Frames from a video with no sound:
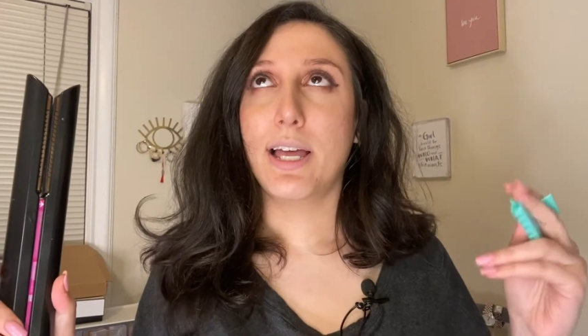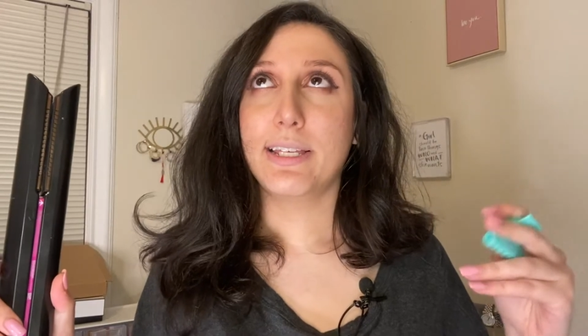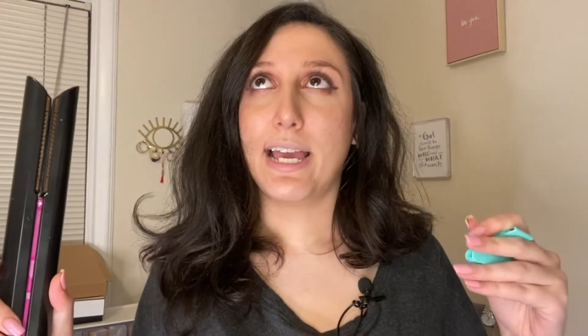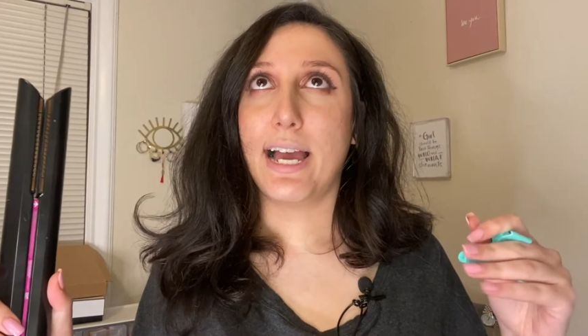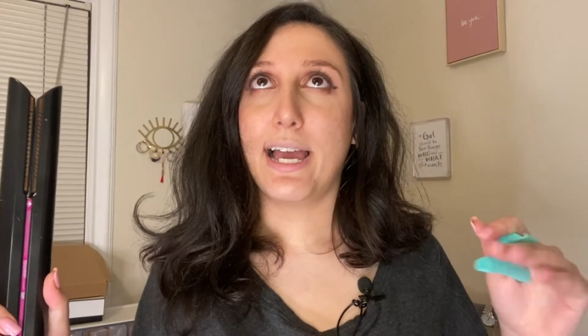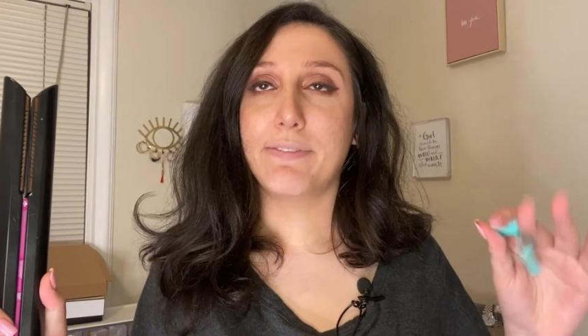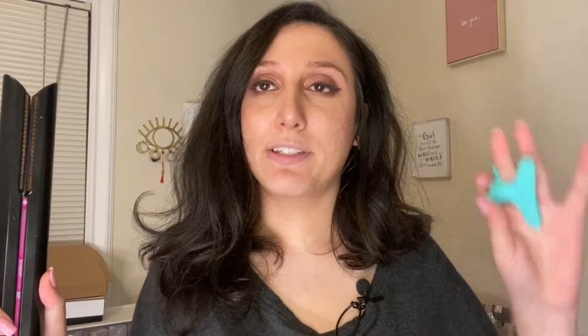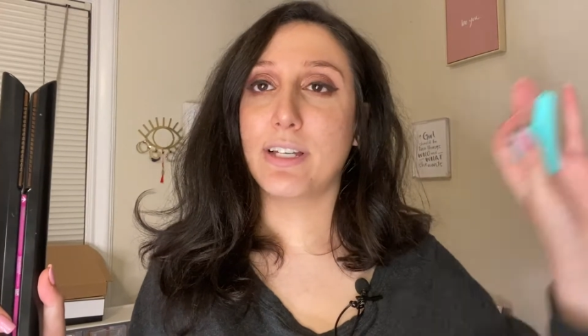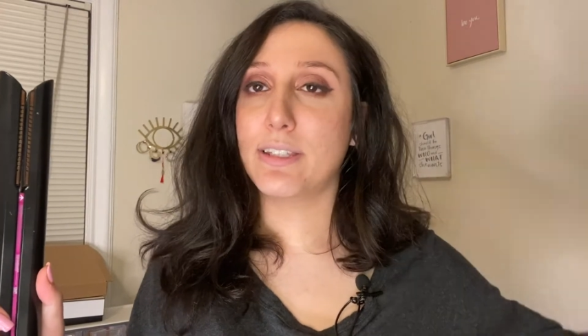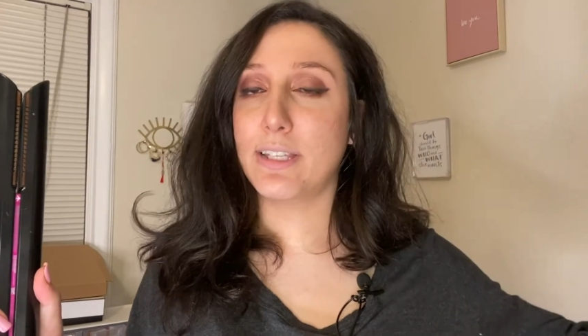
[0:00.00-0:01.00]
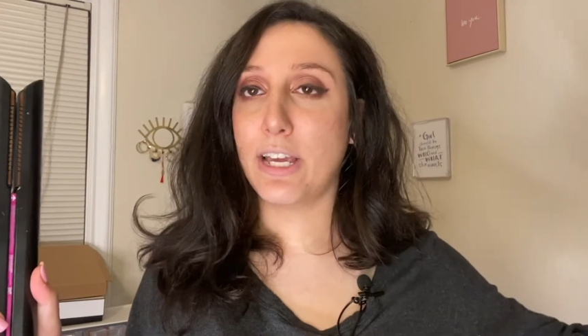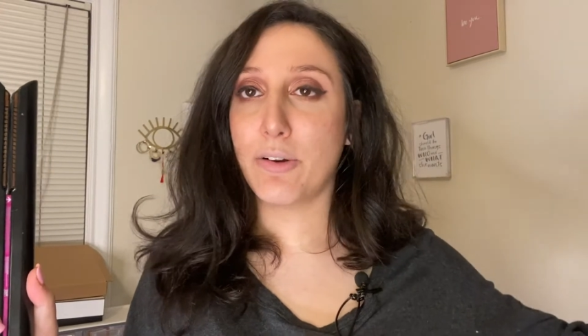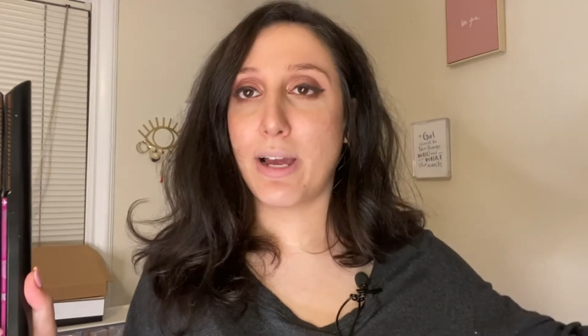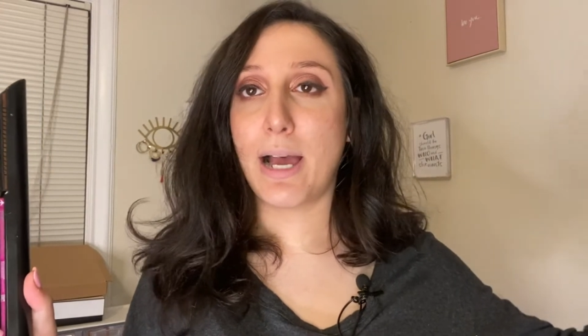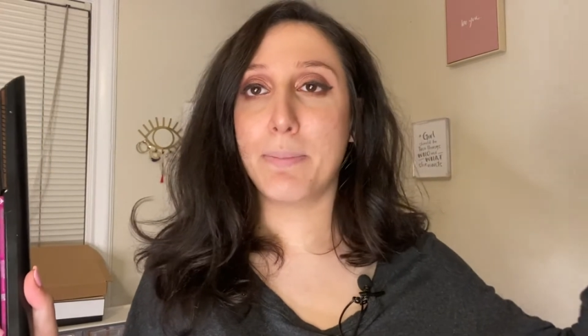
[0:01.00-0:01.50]
yeah, I have the
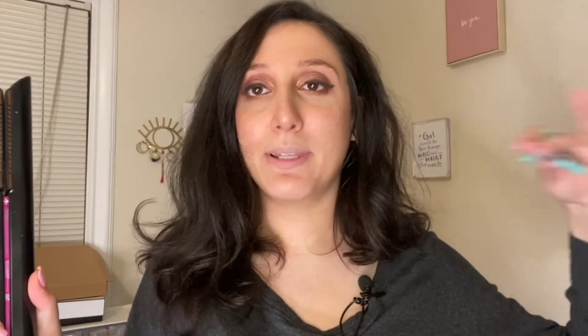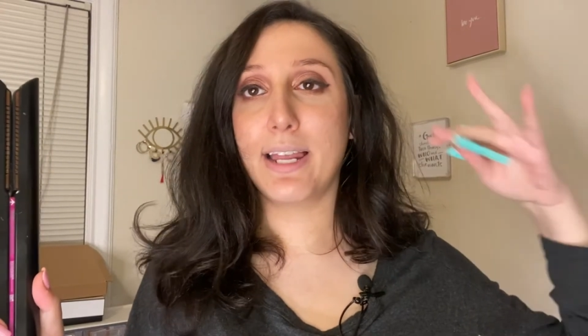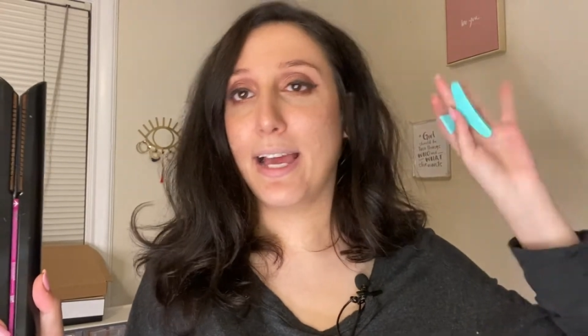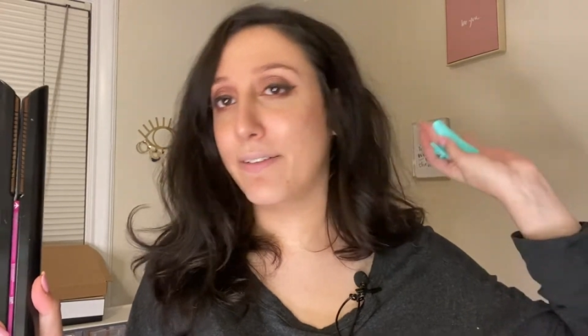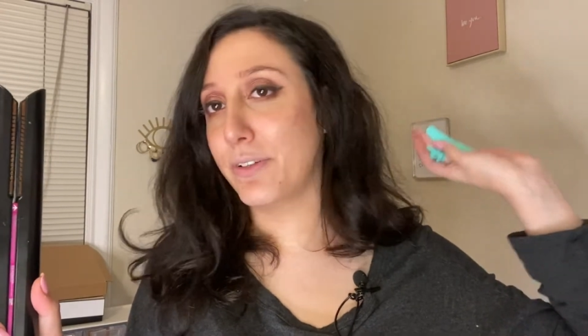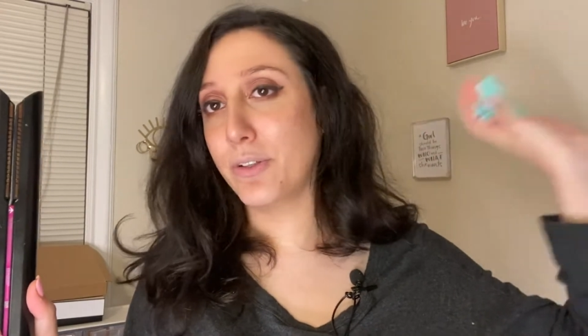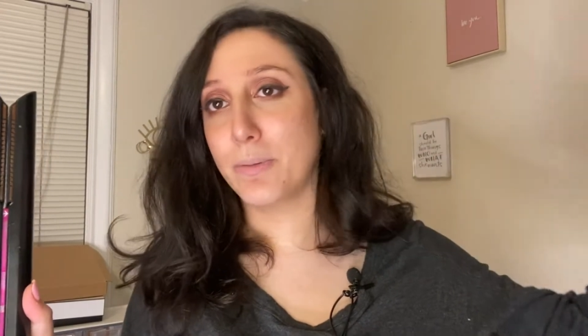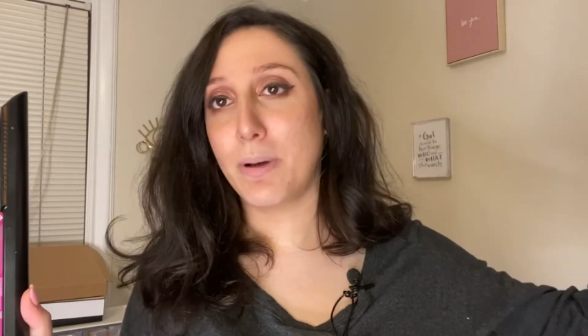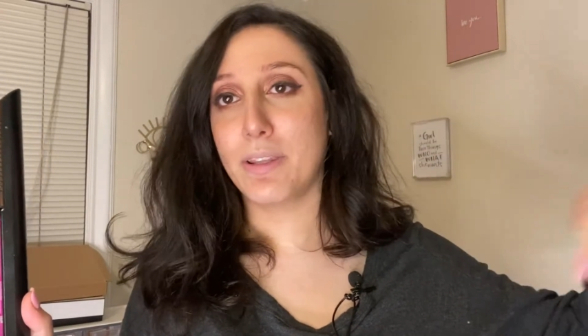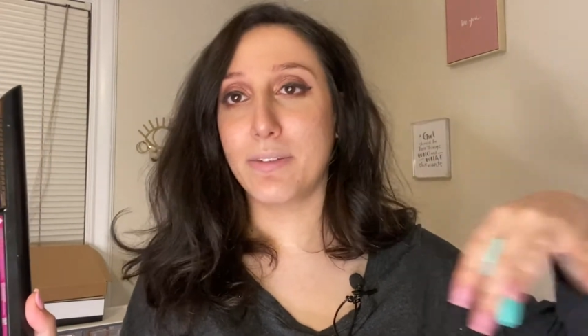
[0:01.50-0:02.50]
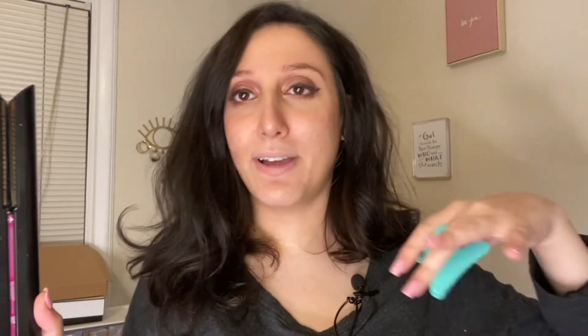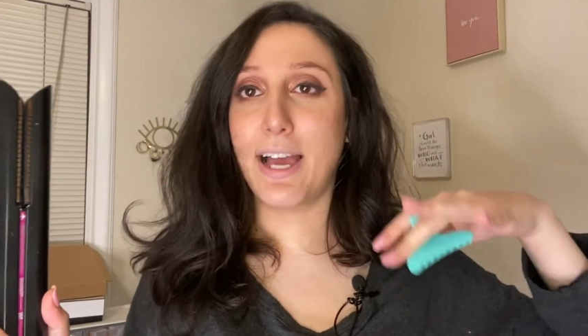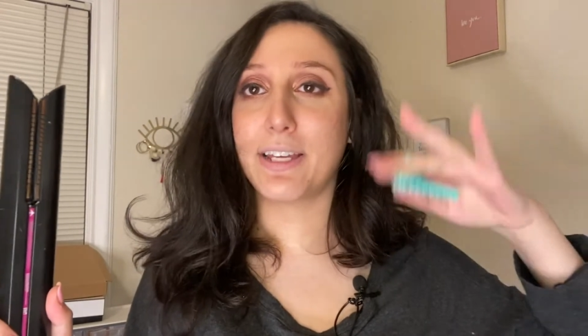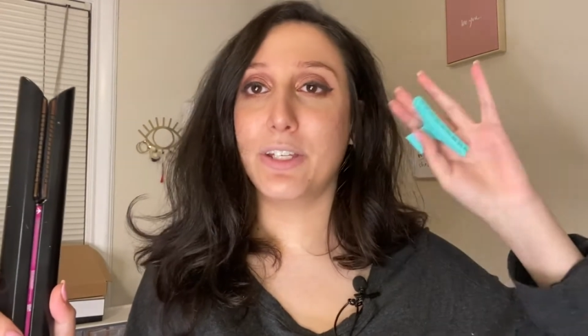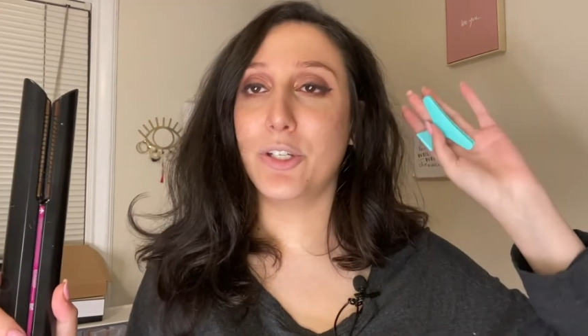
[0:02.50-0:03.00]
Airwrap, and then I have the
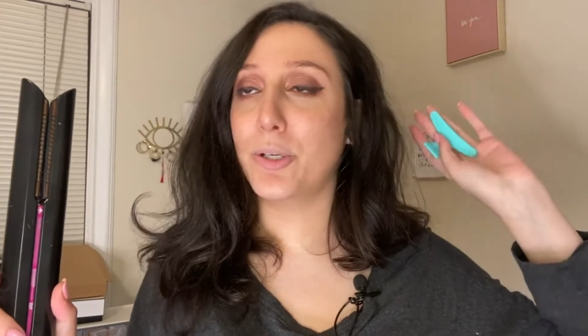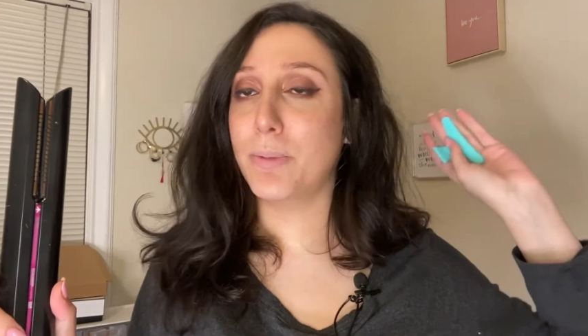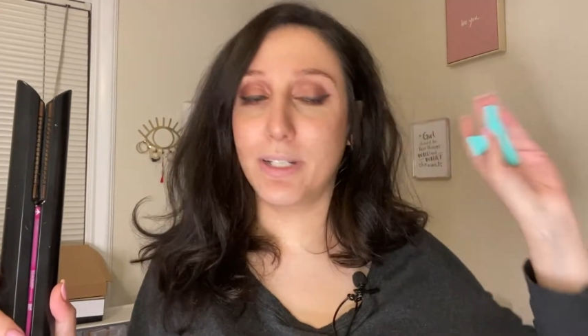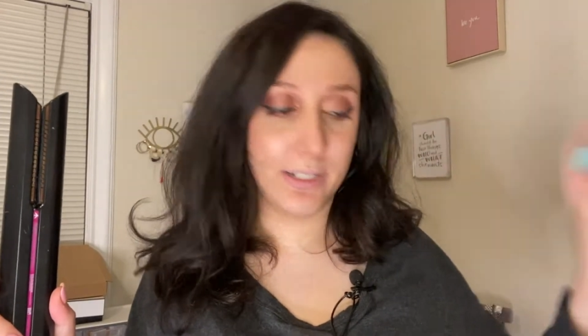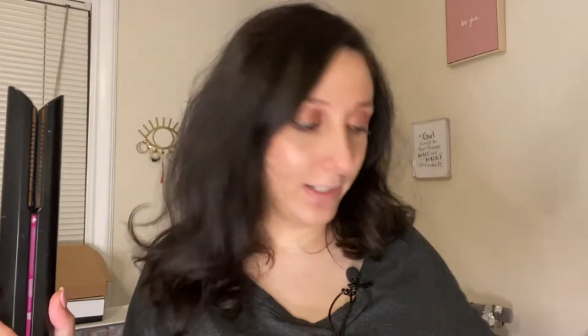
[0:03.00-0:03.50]
vacuum, and